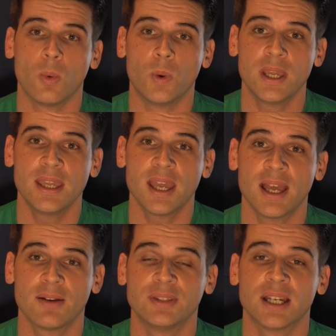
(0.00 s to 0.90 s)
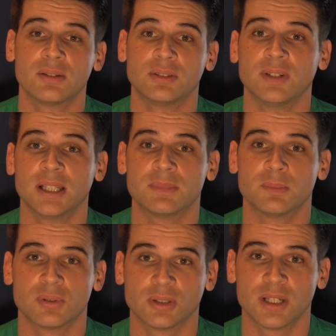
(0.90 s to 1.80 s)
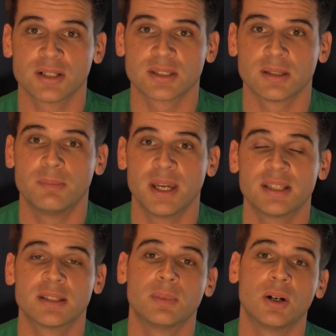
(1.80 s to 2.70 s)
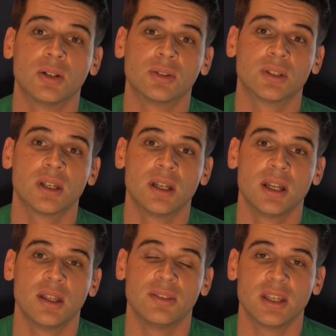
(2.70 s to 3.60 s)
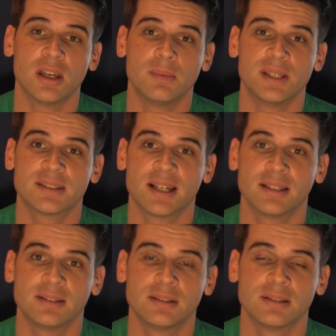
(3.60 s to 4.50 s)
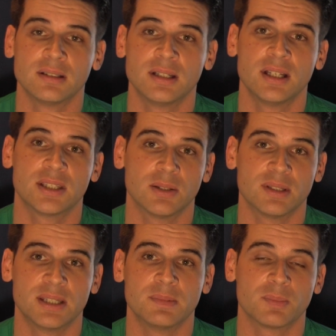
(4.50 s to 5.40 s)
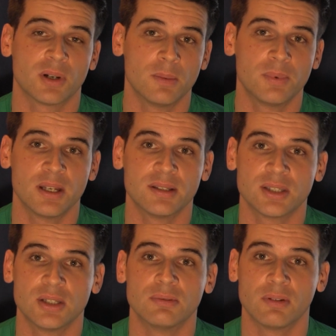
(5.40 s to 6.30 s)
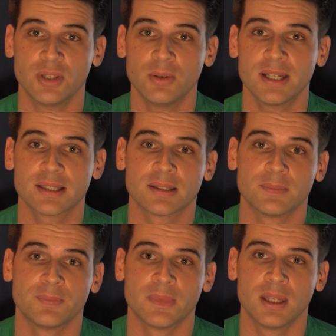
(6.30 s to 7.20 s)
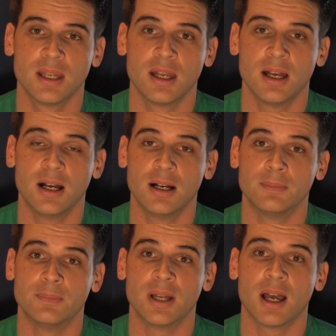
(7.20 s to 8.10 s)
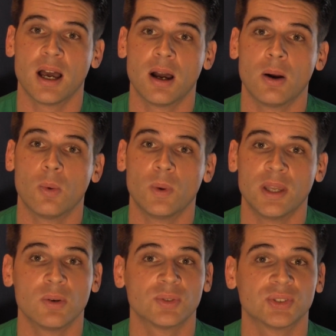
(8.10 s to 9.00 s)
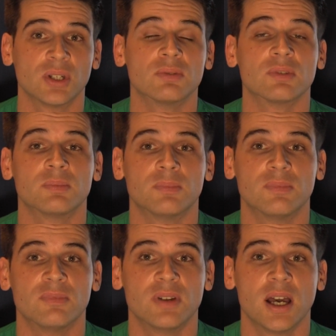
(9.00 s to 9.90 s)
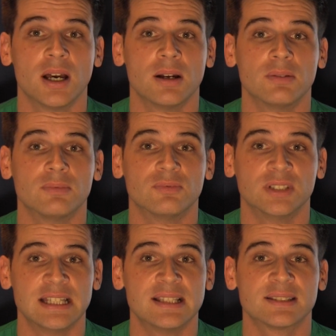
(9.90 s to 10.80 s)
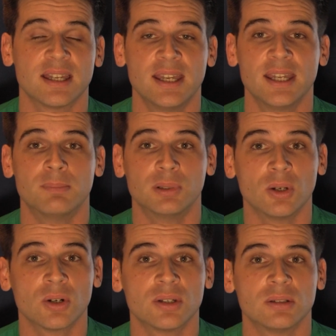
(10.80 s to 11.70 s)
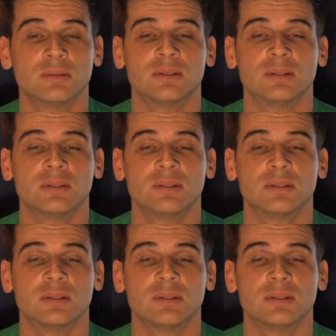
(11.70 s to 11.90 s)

We have now developed a product based upon the Hermes standard, so it seems appropriate to review it. Um, we also re uh, released a blog